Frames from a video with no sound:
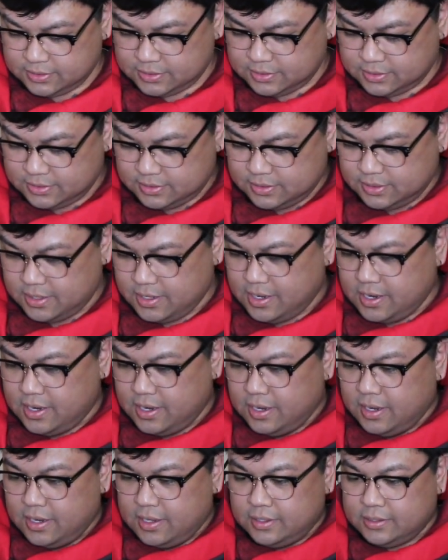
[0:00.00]

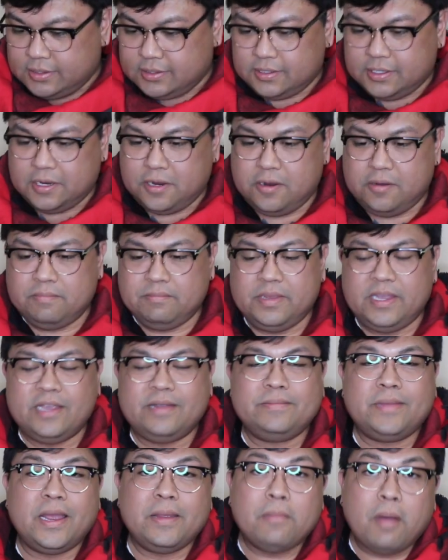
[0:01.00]
So me
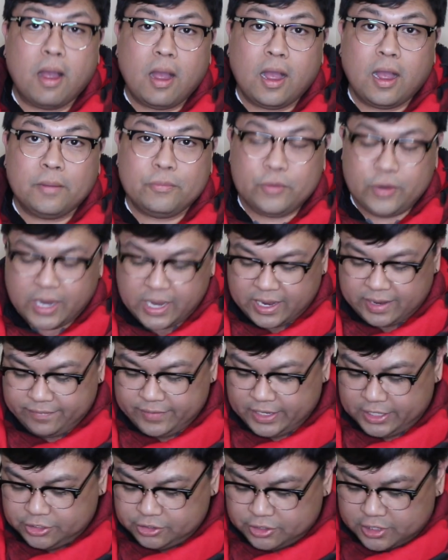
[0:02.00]
and my mom, we
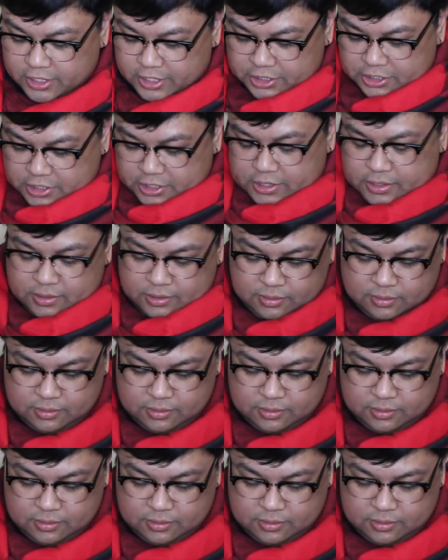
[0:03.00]
have a tradition,